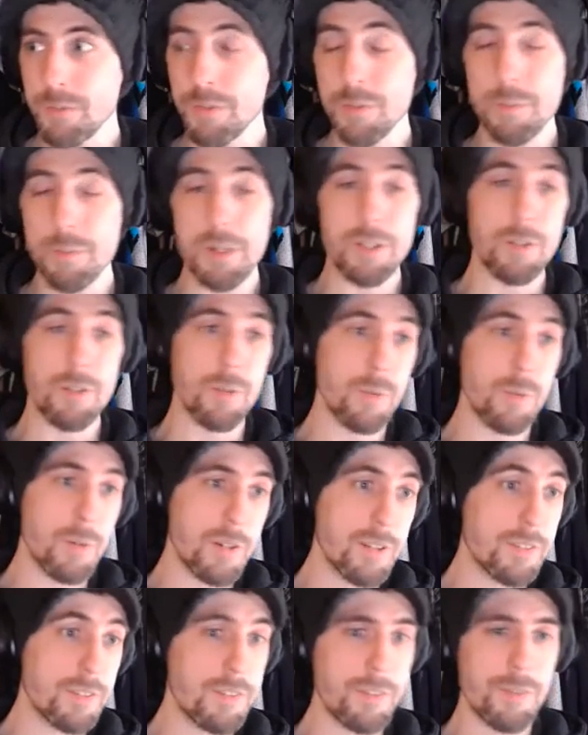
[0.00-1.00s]
with The
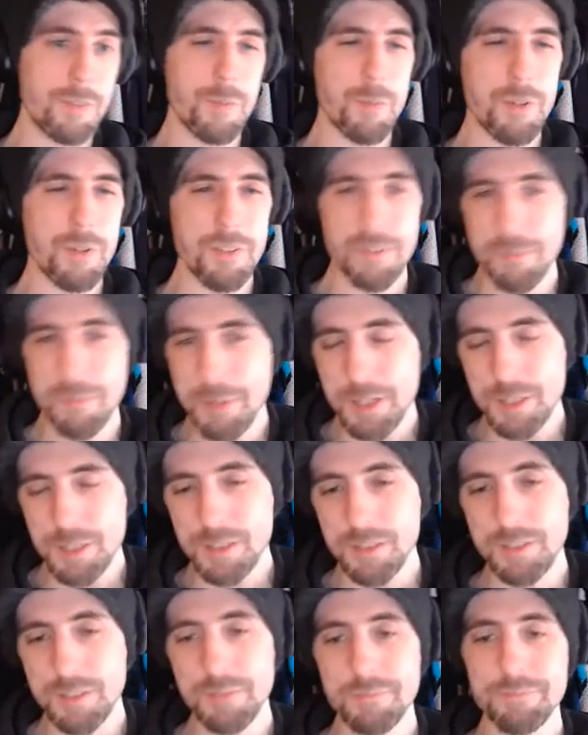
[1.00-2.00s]
Mandalorian, season 1
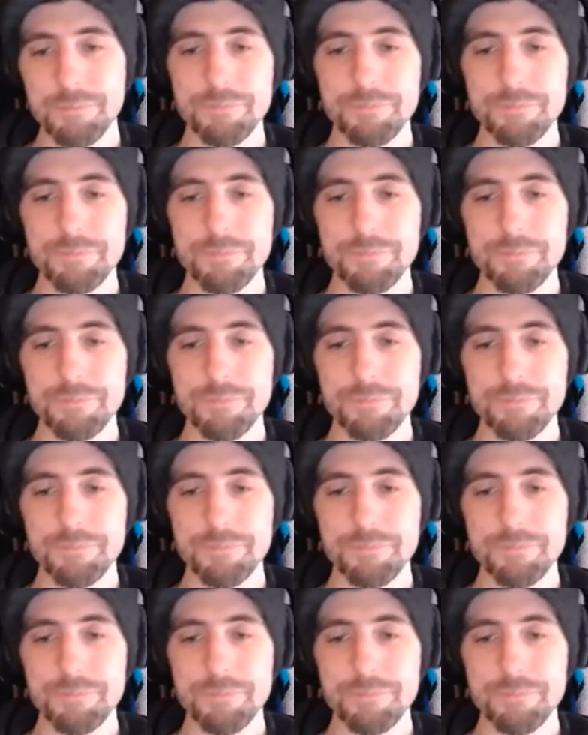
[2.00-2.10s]
especially.